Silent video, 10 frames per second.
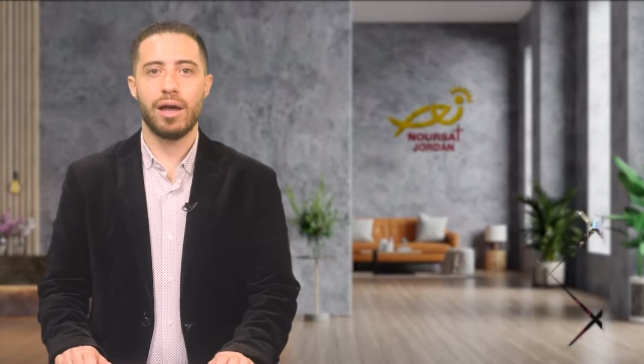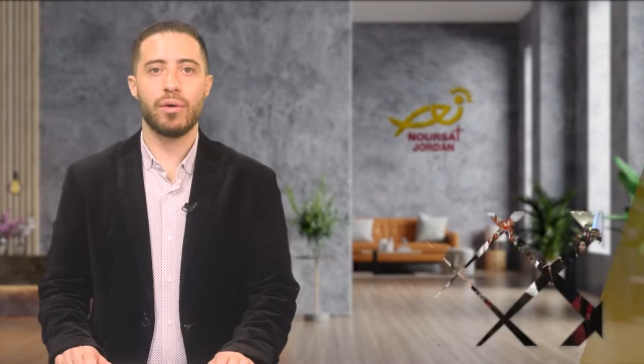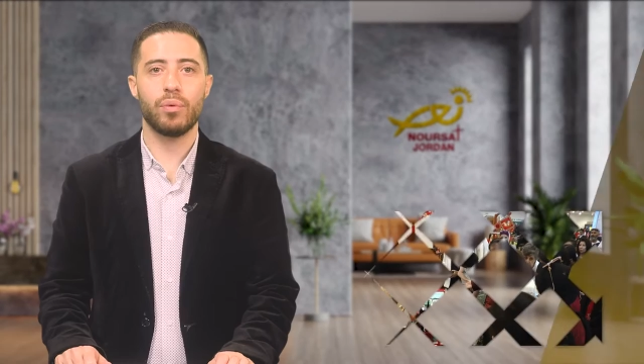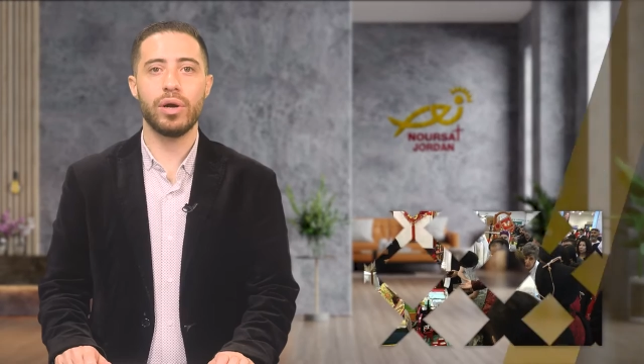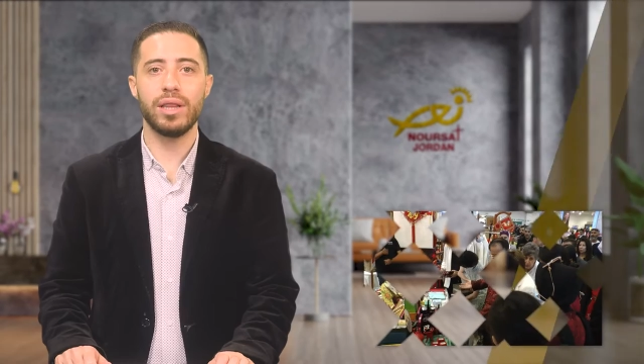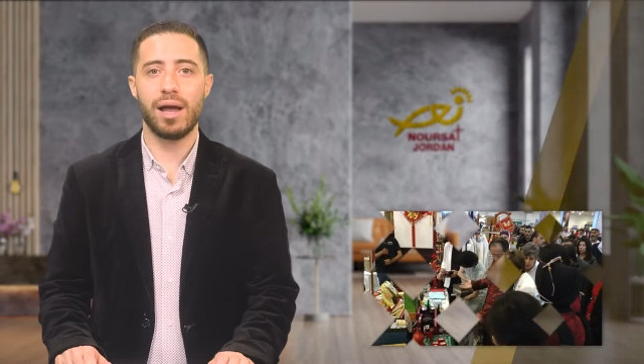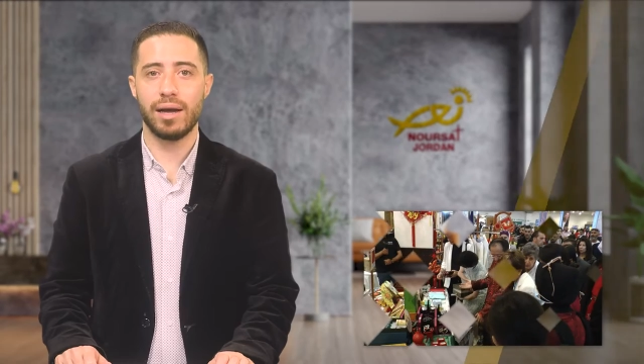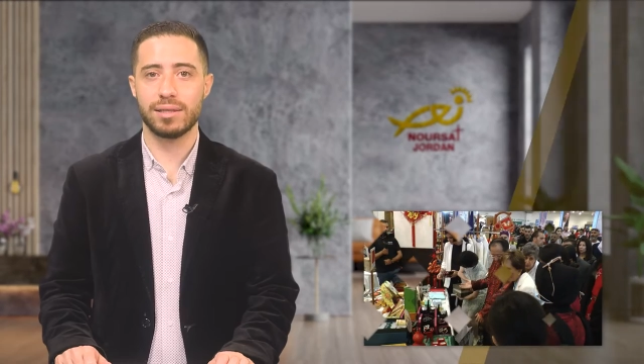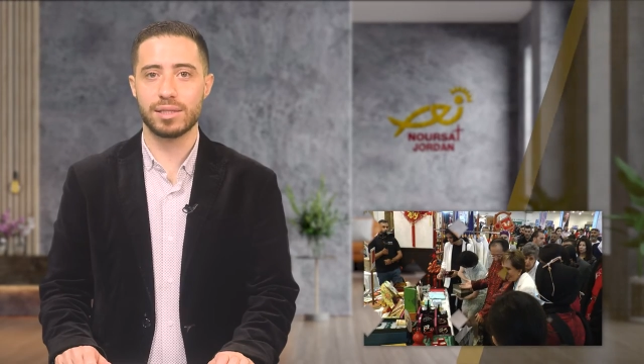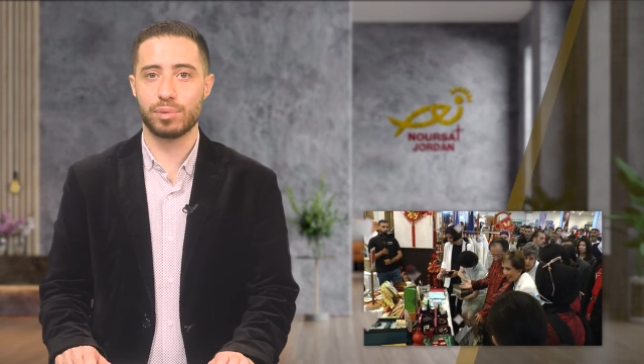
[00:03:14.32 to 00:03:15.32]
Her Royal
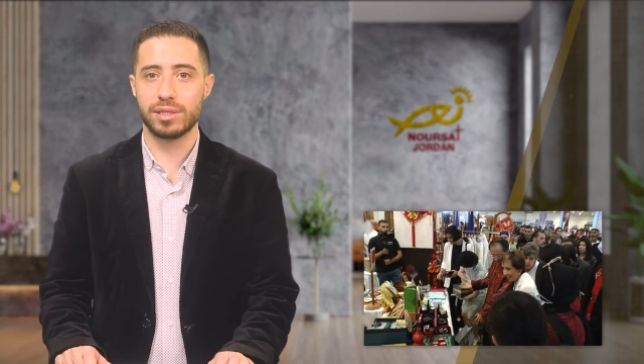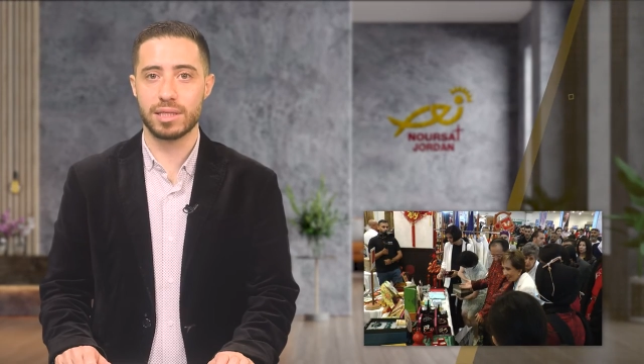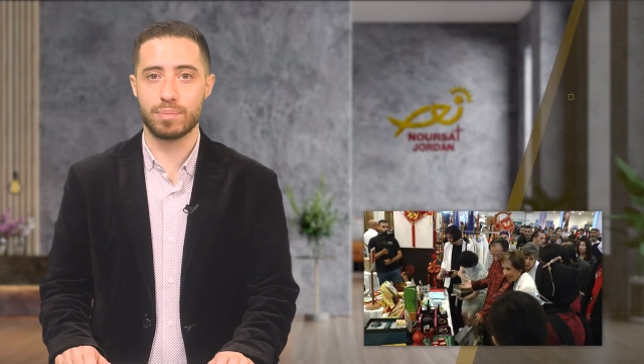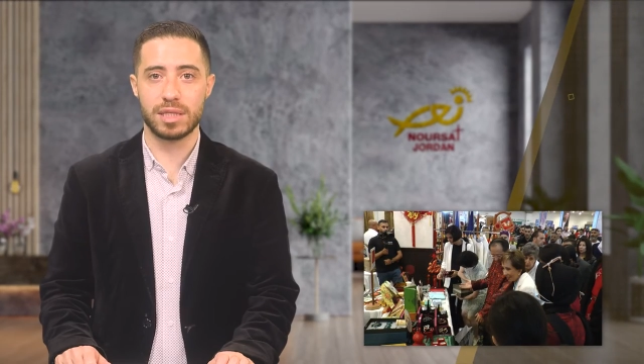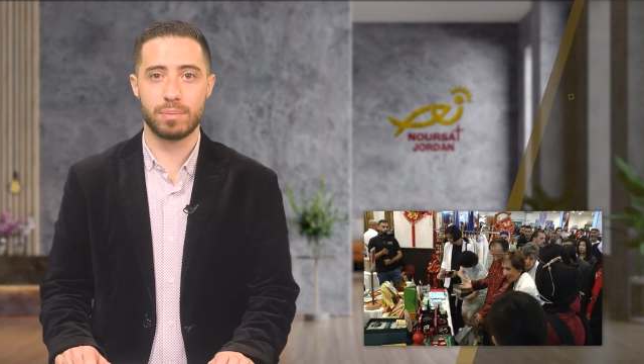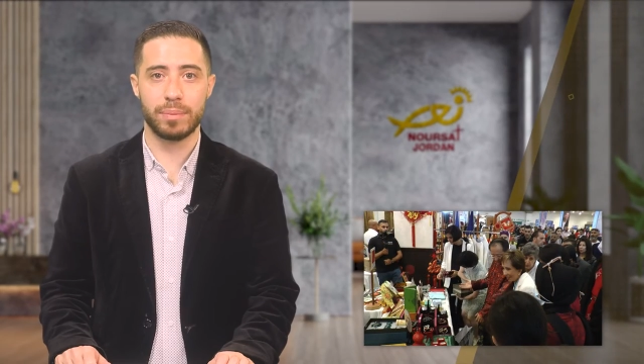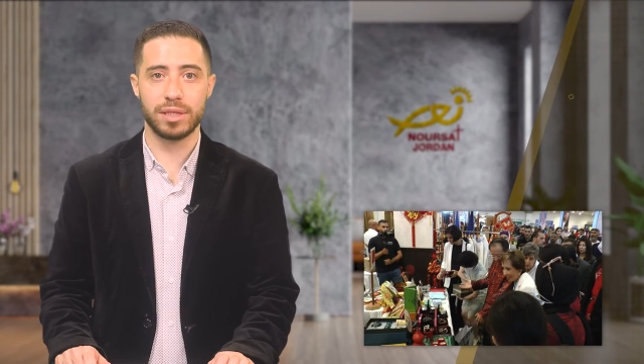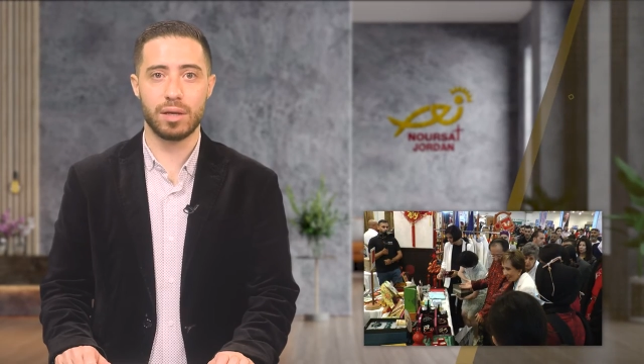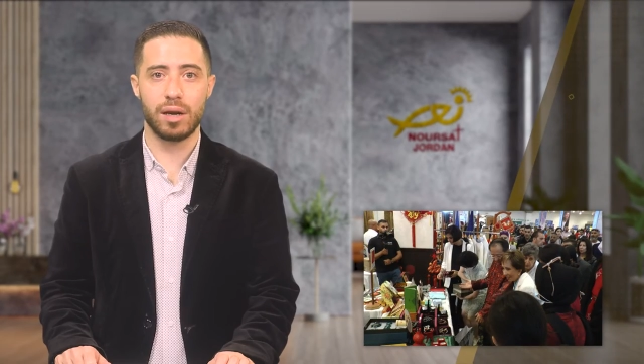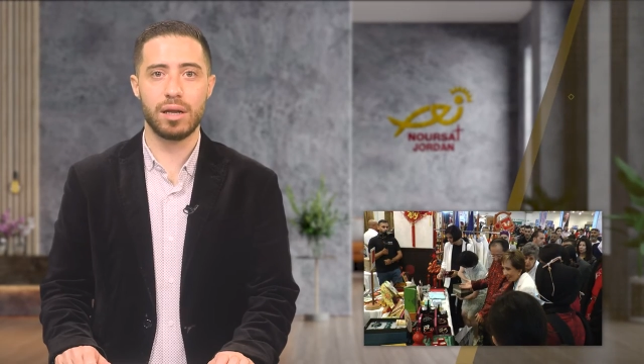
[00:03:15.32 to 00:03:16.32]
Highness Princess Basma
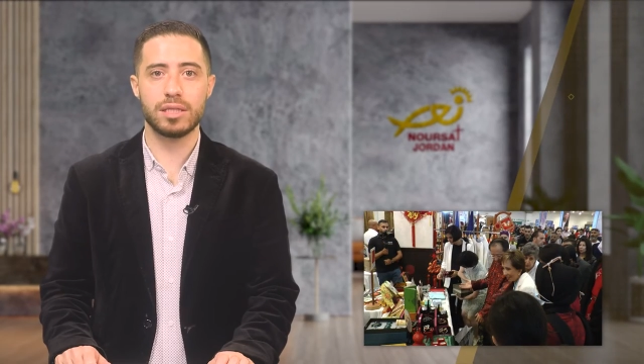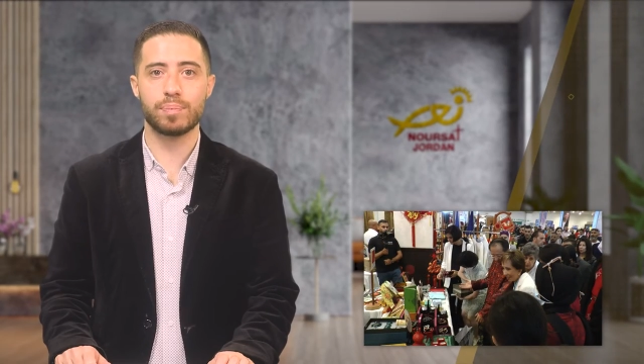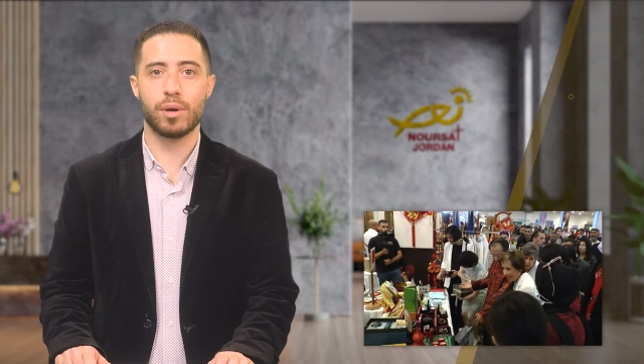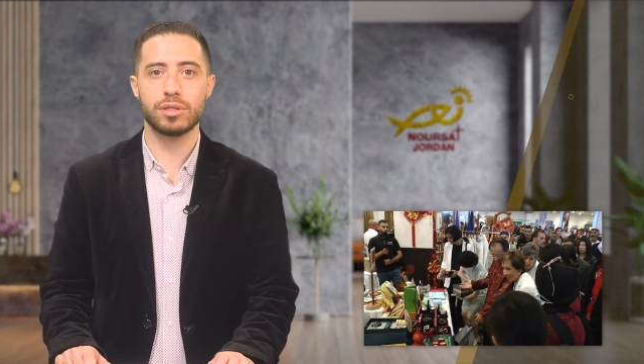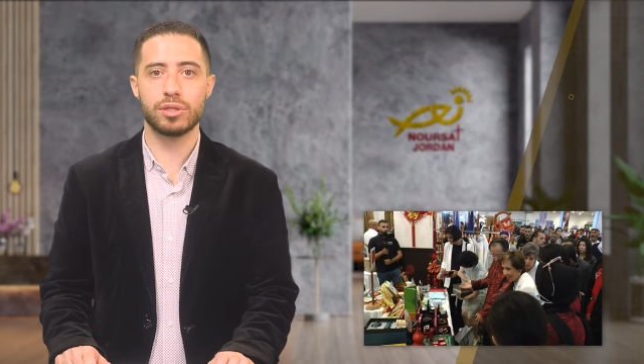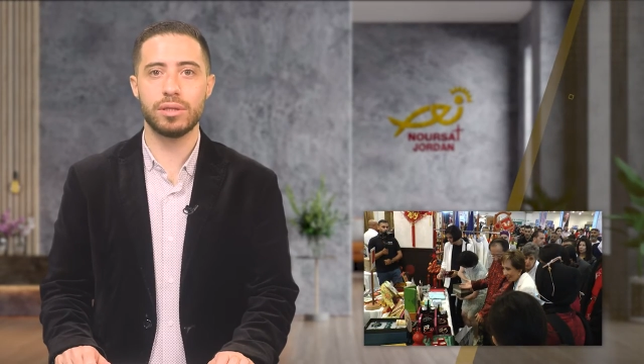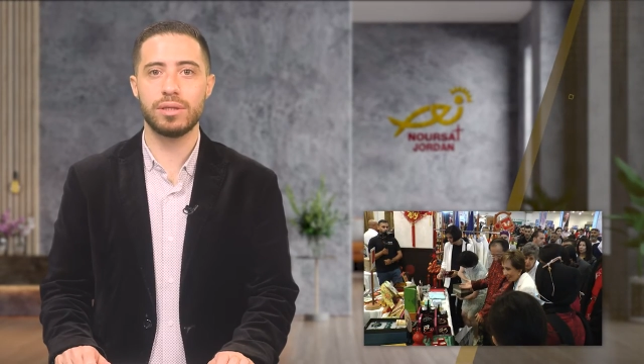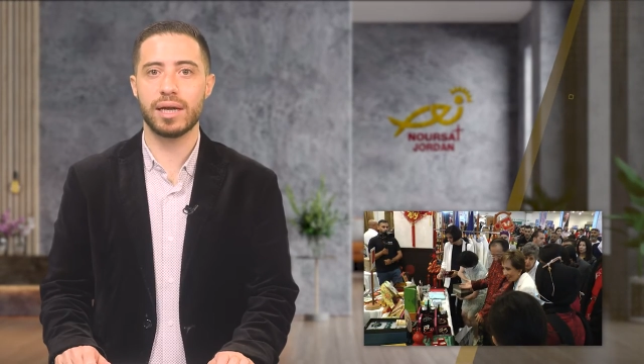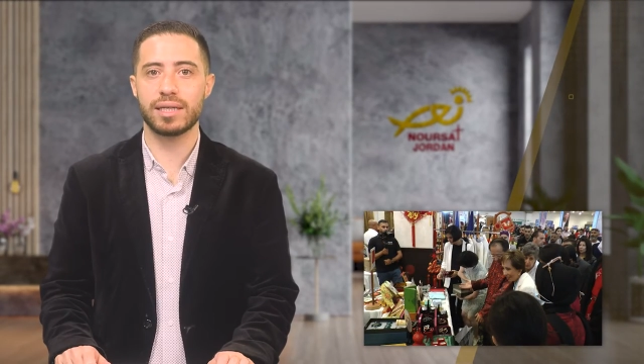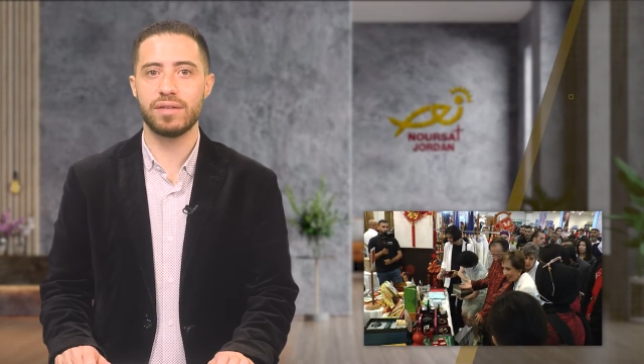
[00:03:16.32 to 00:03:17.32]
bin Talal
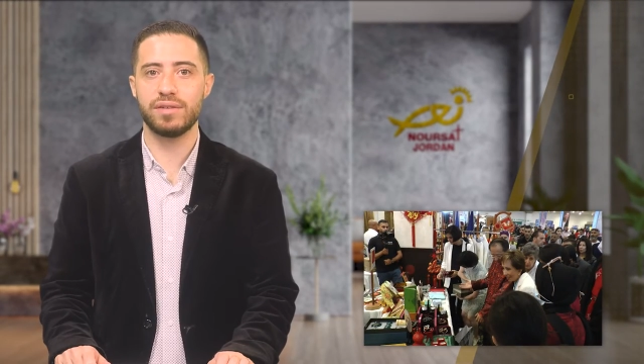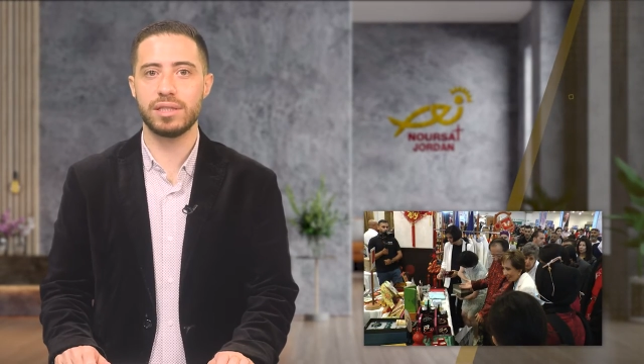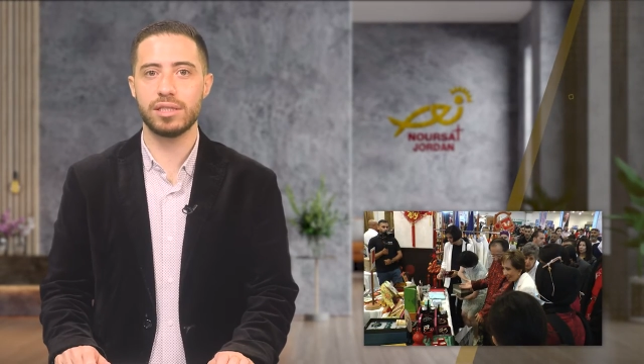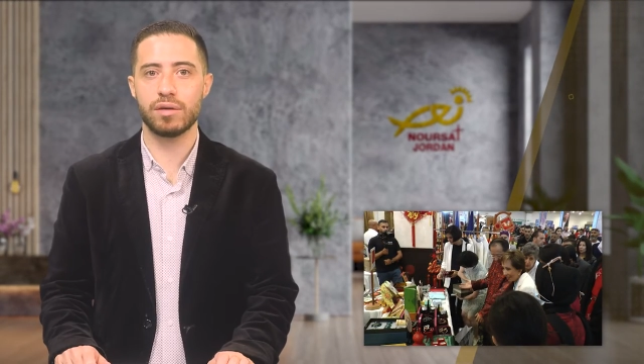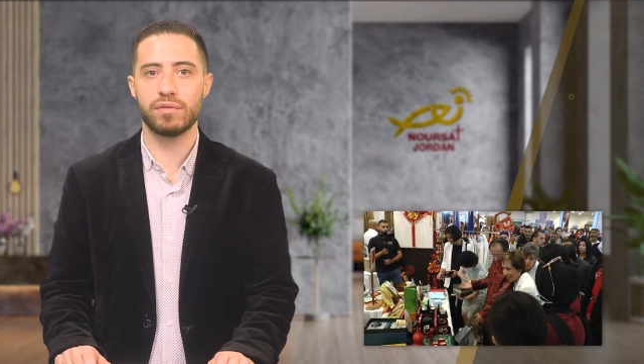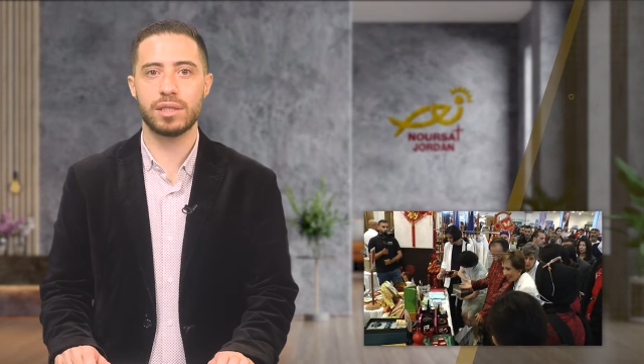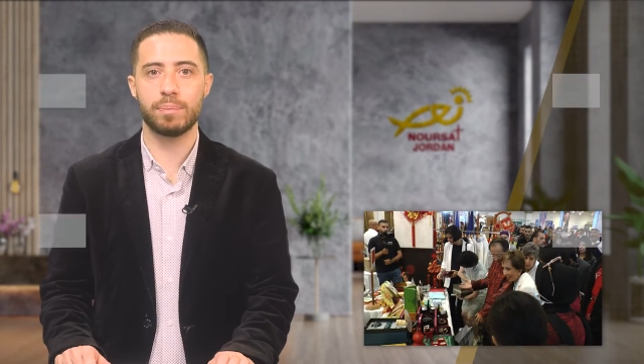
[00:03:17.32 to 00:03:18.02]
sponsored the activities of the